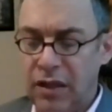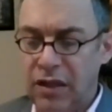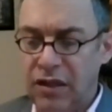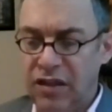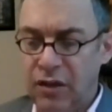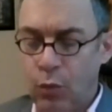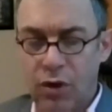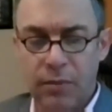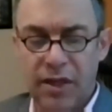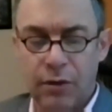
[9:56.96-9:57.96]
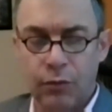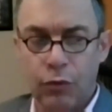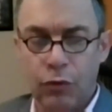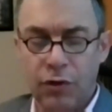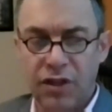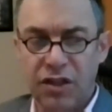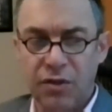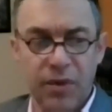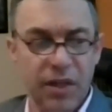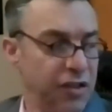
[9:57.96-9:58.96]
is in one-man rule and has
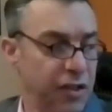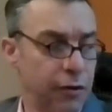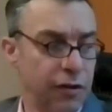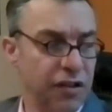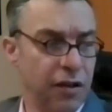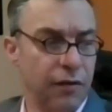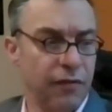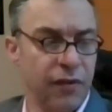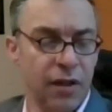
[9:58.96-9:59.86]
made a series of